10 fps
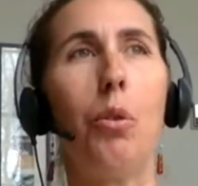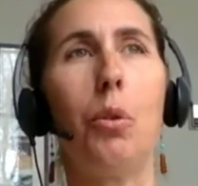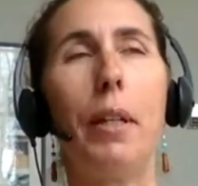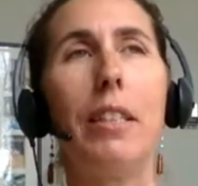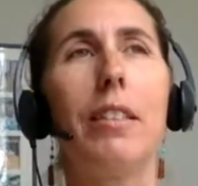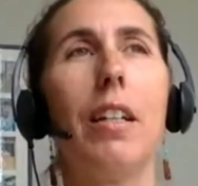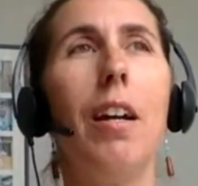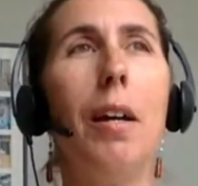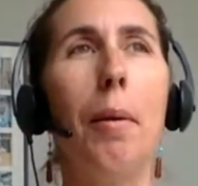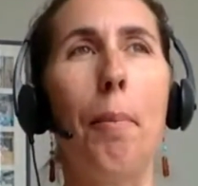lupus.
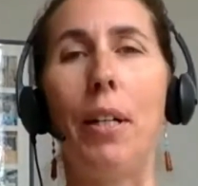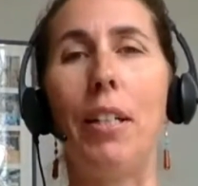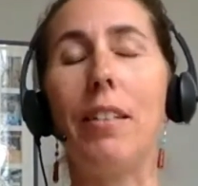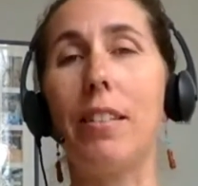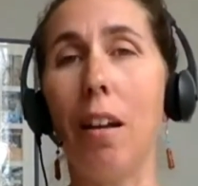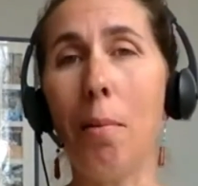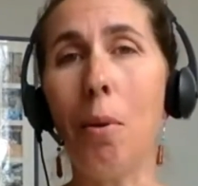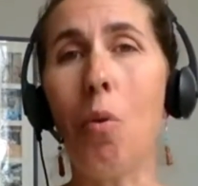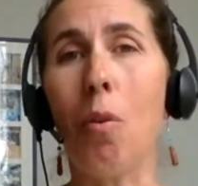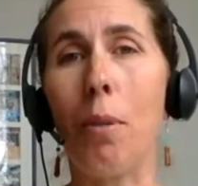But
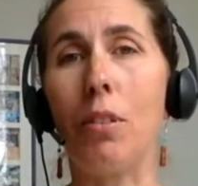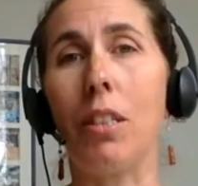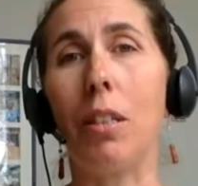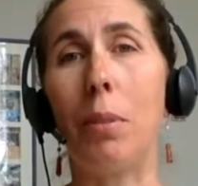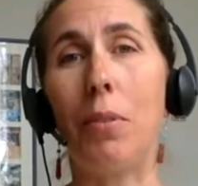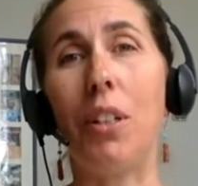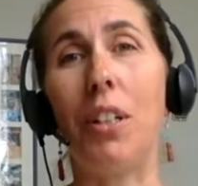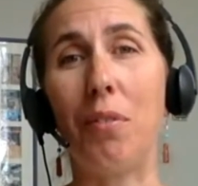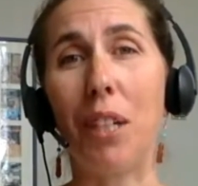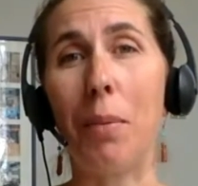some hormones can be very
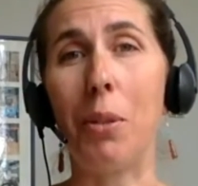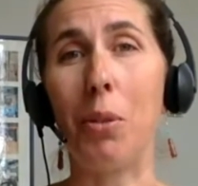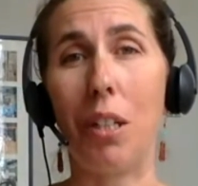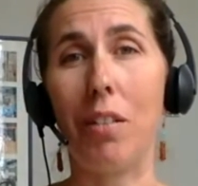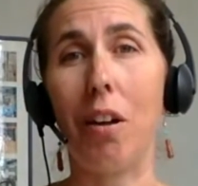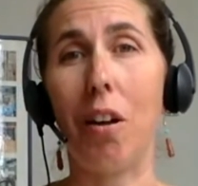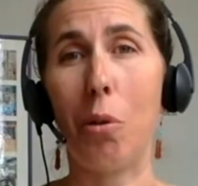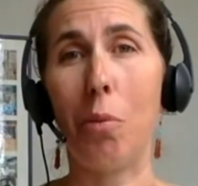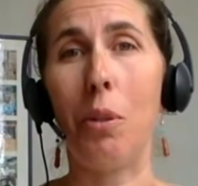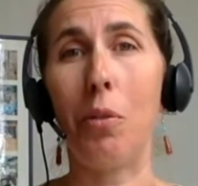inflammatory to
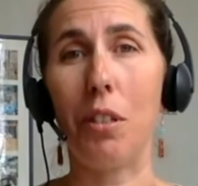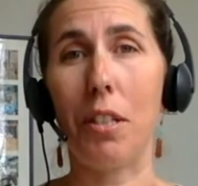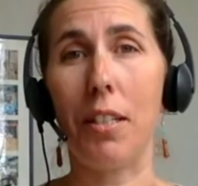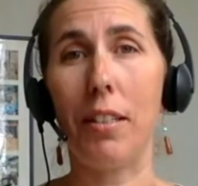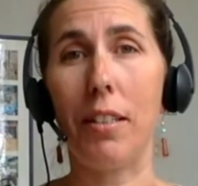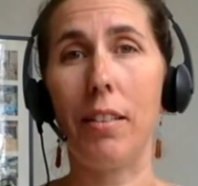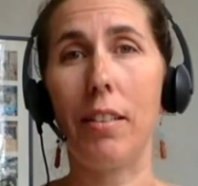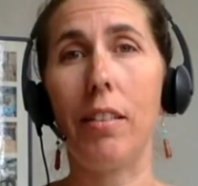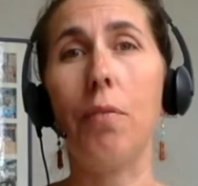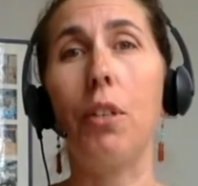autoimmune
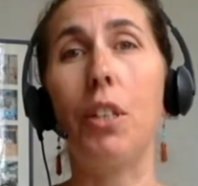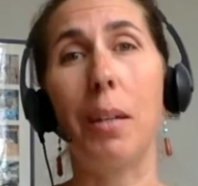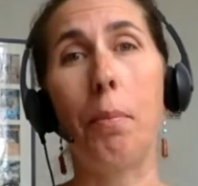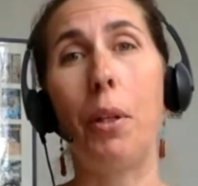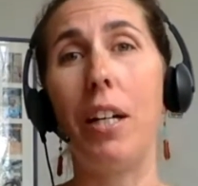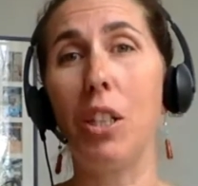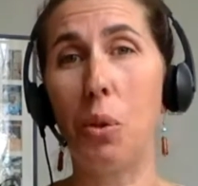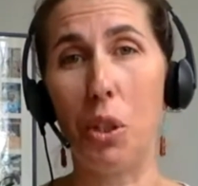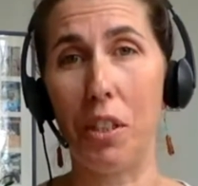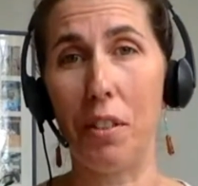diseases. For example,
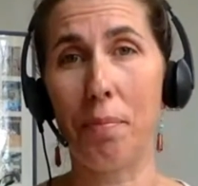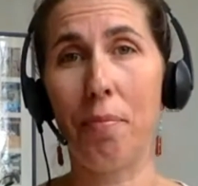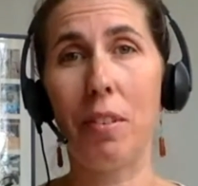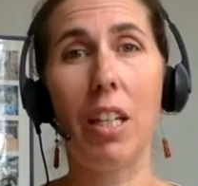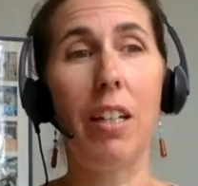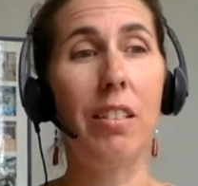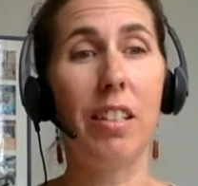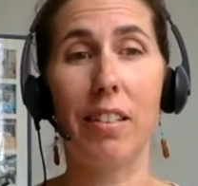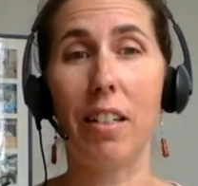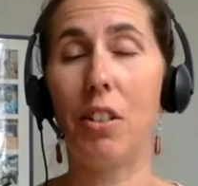estrogen and
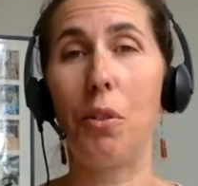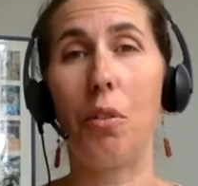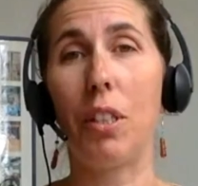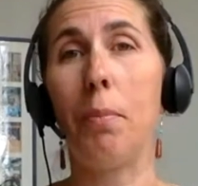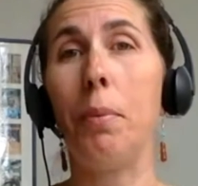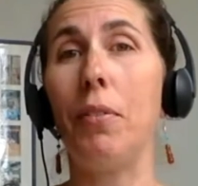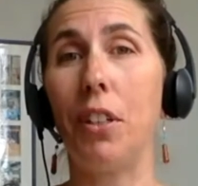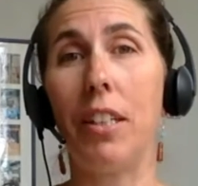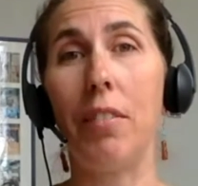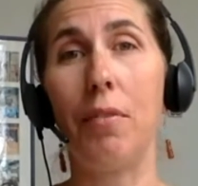testosterone can be
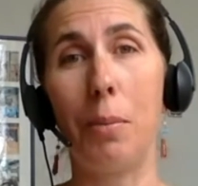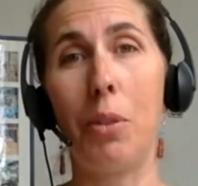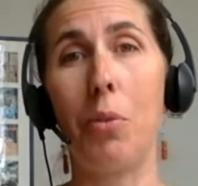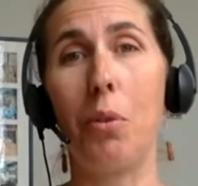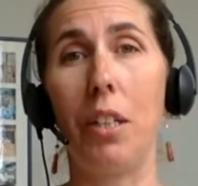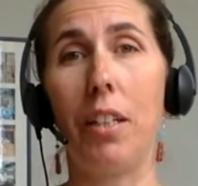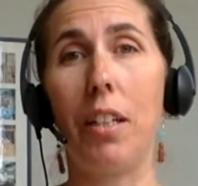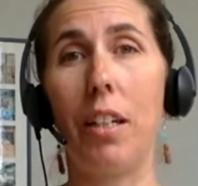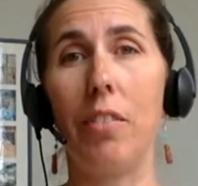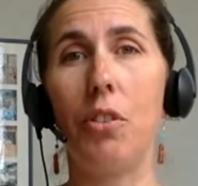very
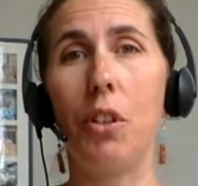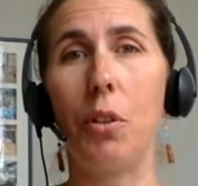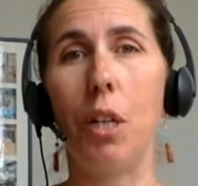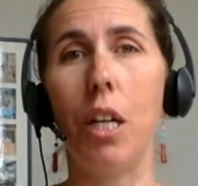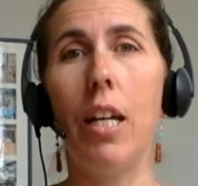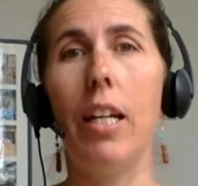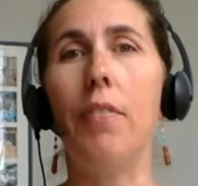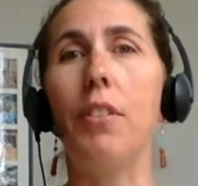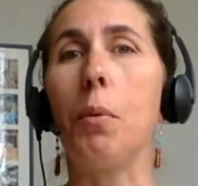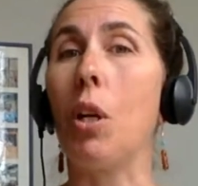inflammatory. And so
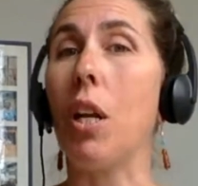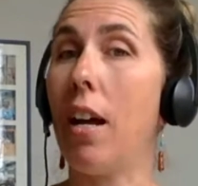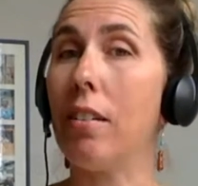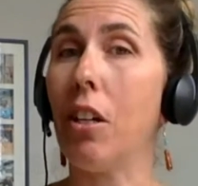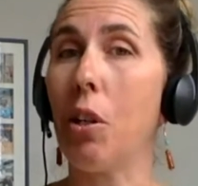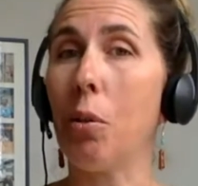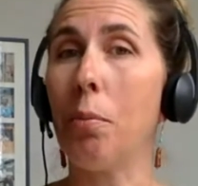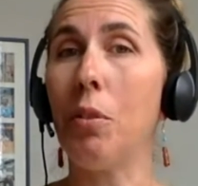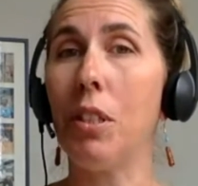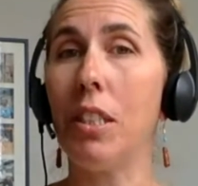if someone has
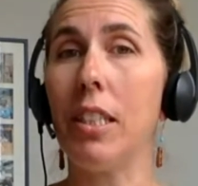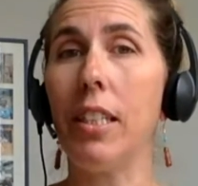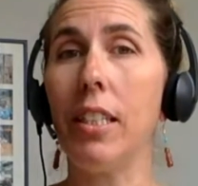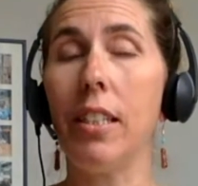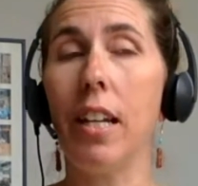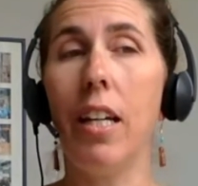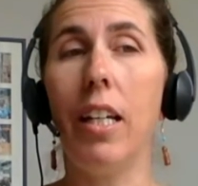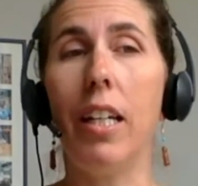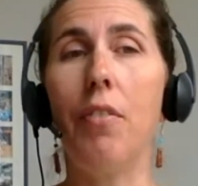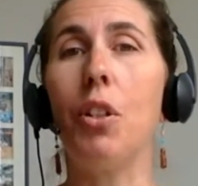autoimmune disease,
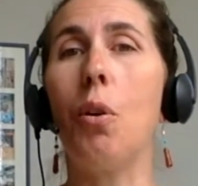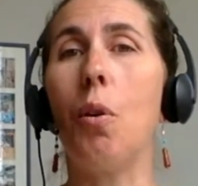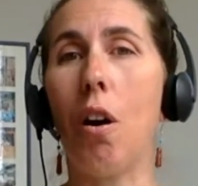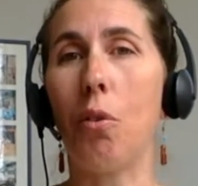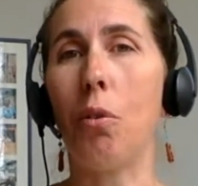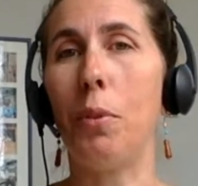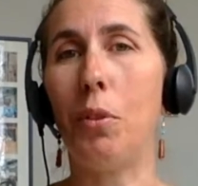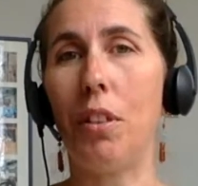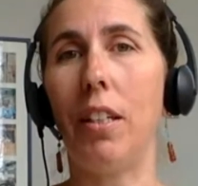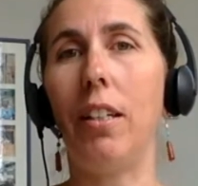even though
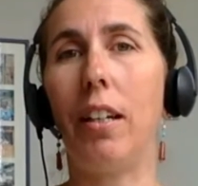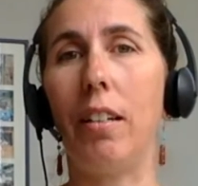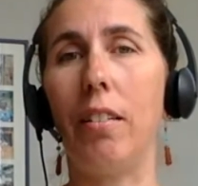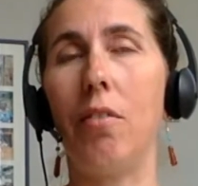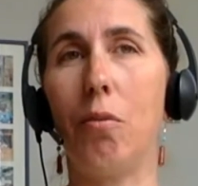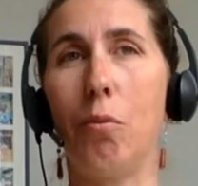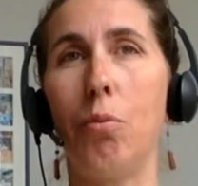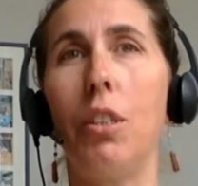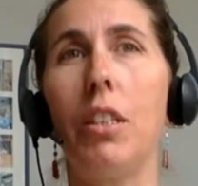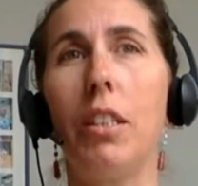autoimmunity can
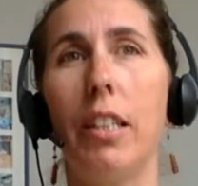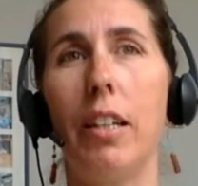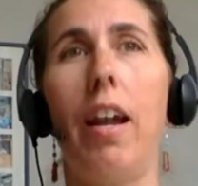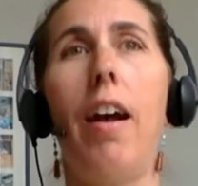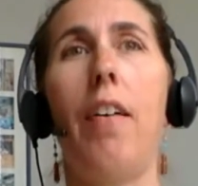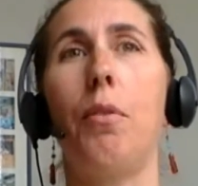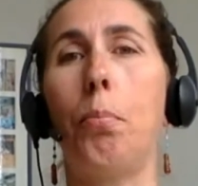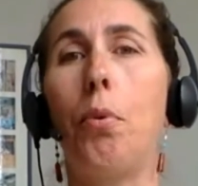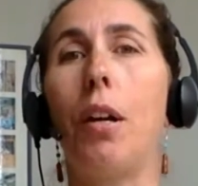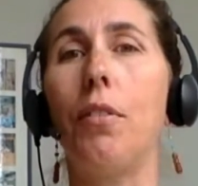really have
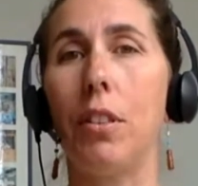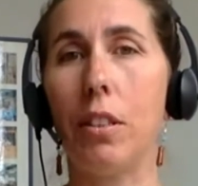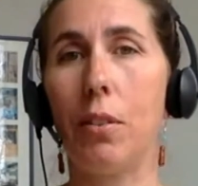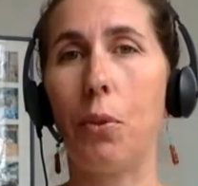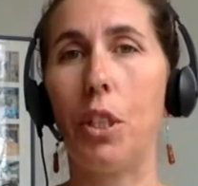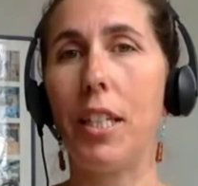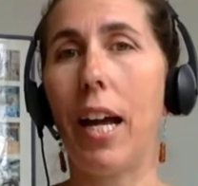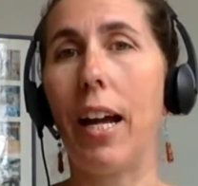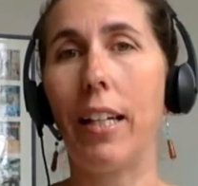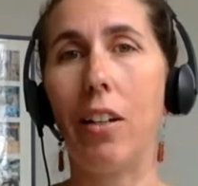a prevalence for
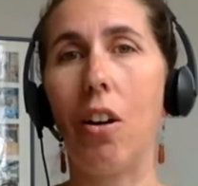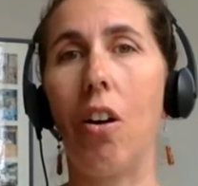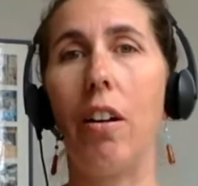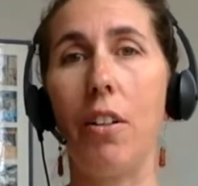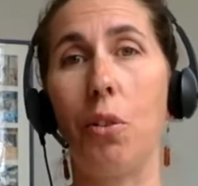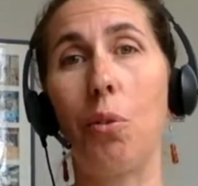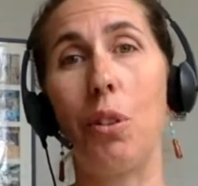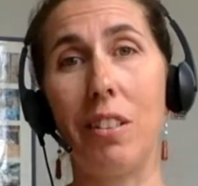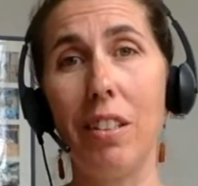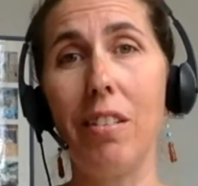attacking our
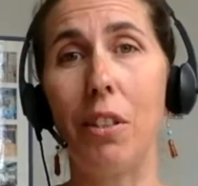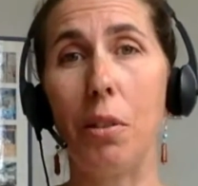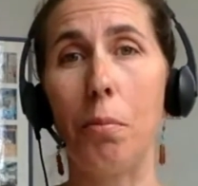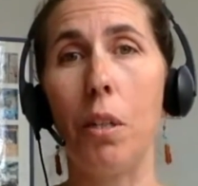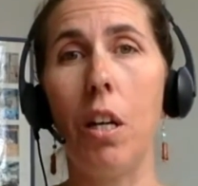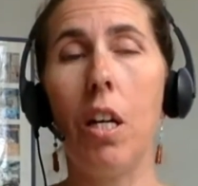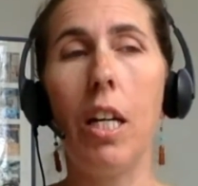endocrine system,